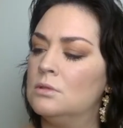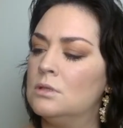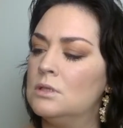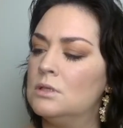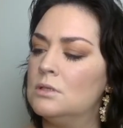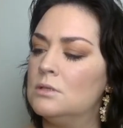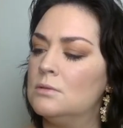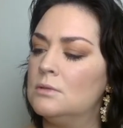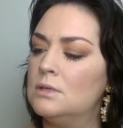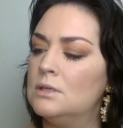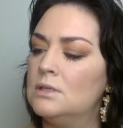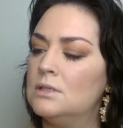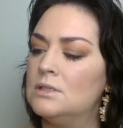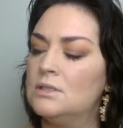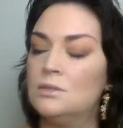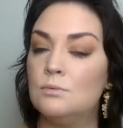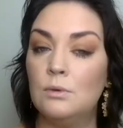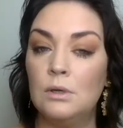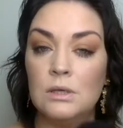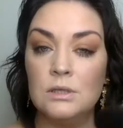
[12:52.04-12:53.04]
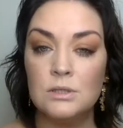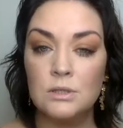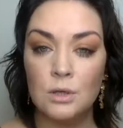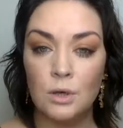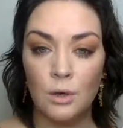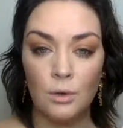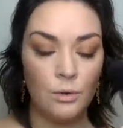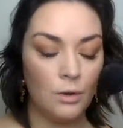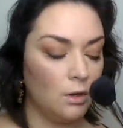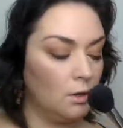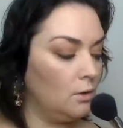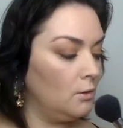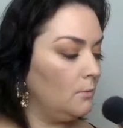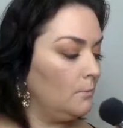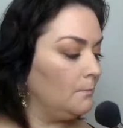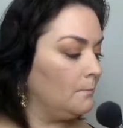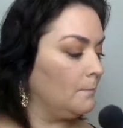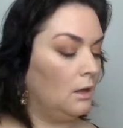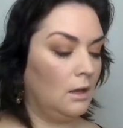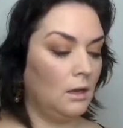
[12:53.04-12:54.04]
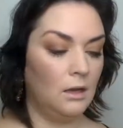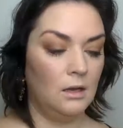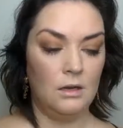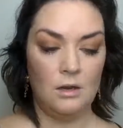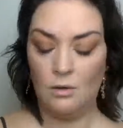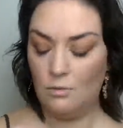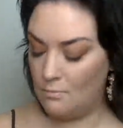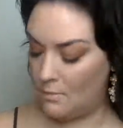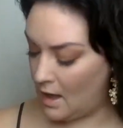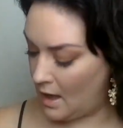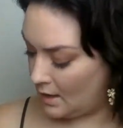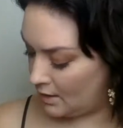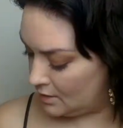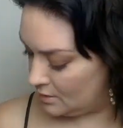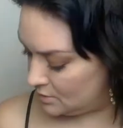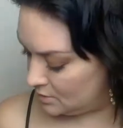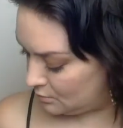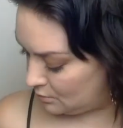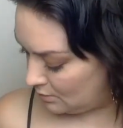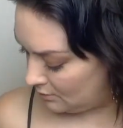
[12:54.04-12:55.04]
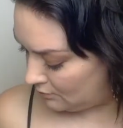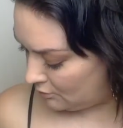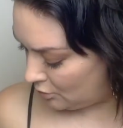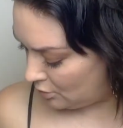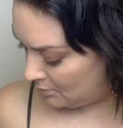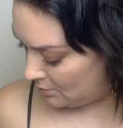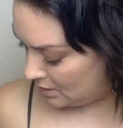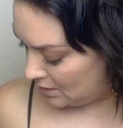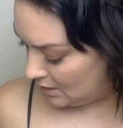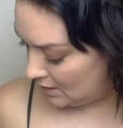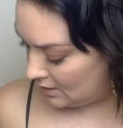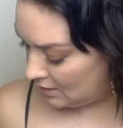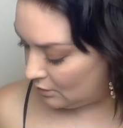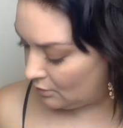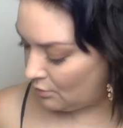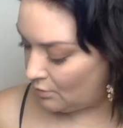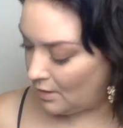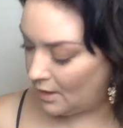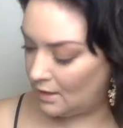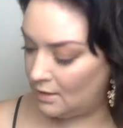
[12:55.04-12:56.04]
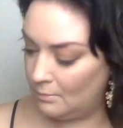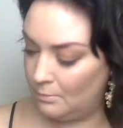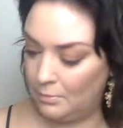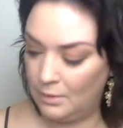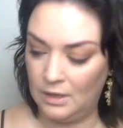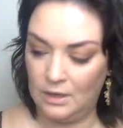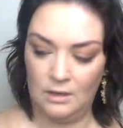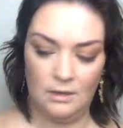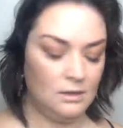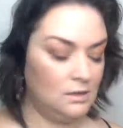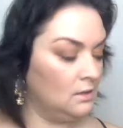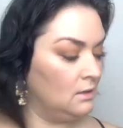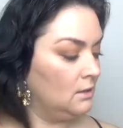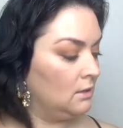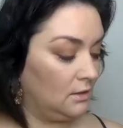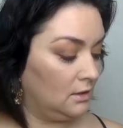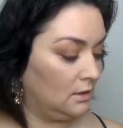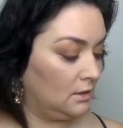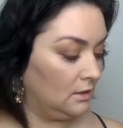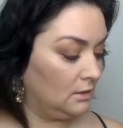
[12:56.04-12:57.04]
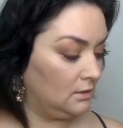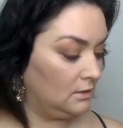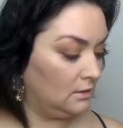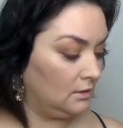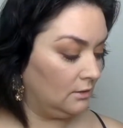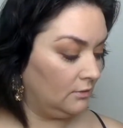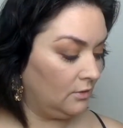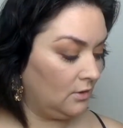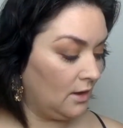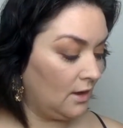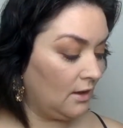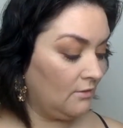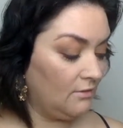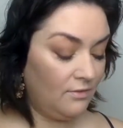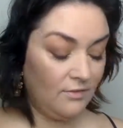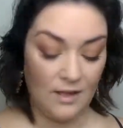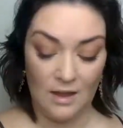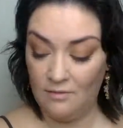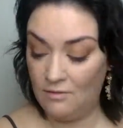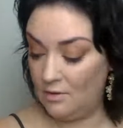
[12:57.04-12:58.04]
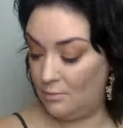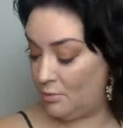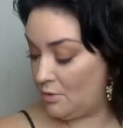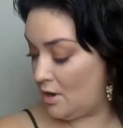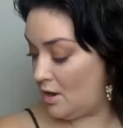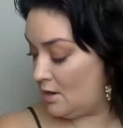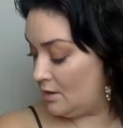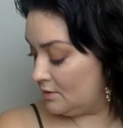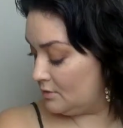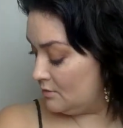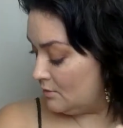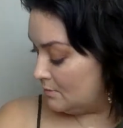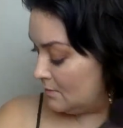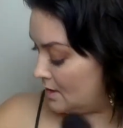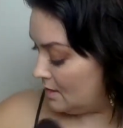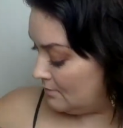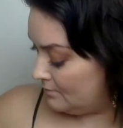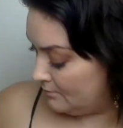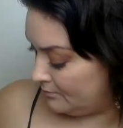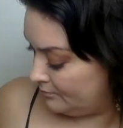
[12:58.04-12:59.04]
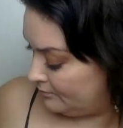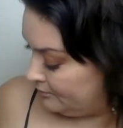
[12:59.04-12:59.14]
This one is Sweet as Cocoa. I know MAC is reformulating quite a bit, and if you have favorite products from them,